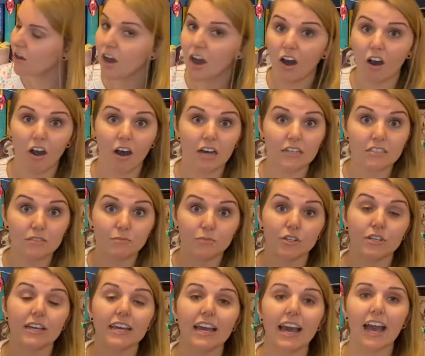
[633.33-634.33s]
awesome
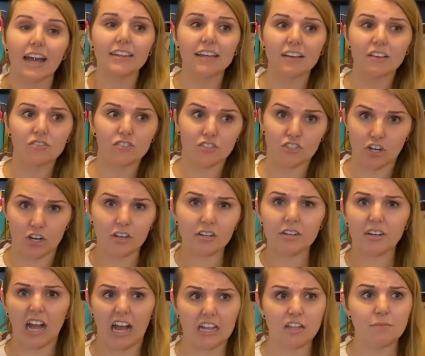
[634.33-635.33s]
book. It had, like,
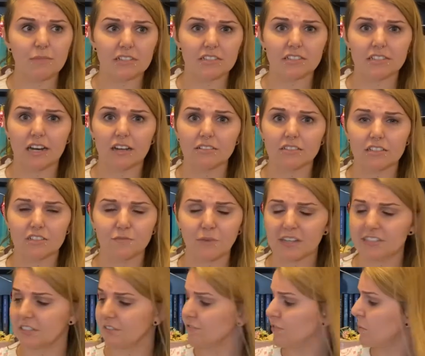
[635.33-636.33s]
darker elements than I was
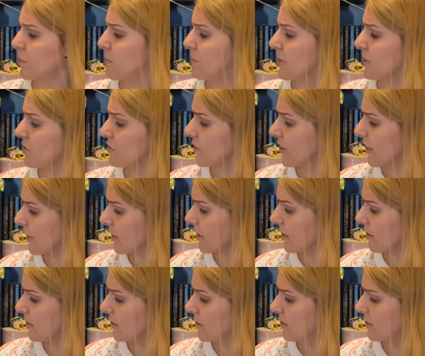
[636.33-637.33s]
expecting from a middle grade,
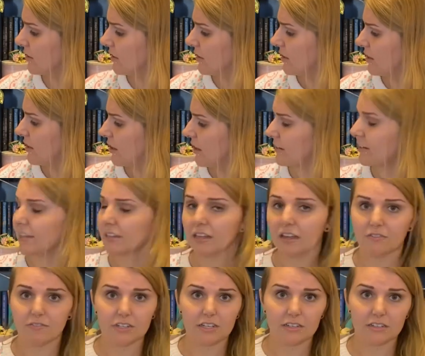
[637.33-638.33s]
and I
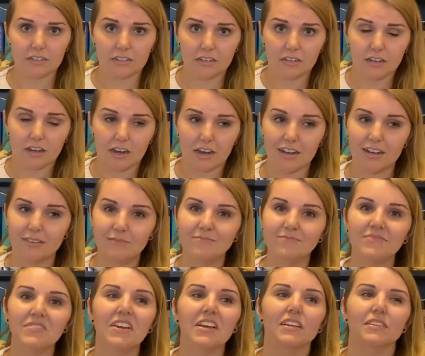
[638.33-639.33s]
loved it. Um,
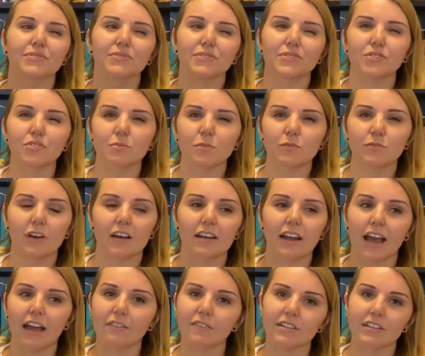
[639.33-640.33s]
this was super fun.
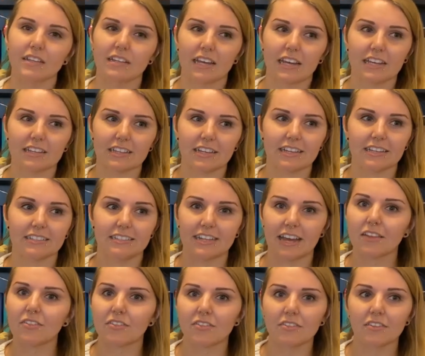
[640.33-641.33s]
I really like, like,
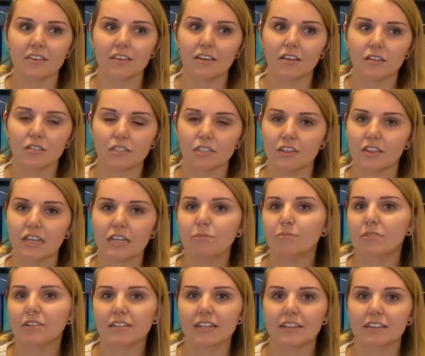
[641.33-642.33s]

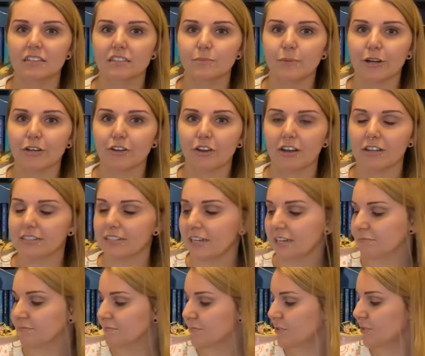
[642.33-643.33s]
death-themed, death-inspired
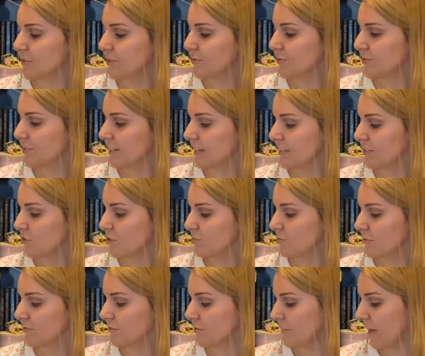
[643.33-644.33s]
content, so this was, like,
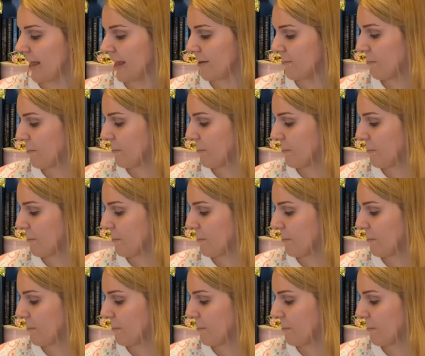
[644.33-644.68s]
super for me.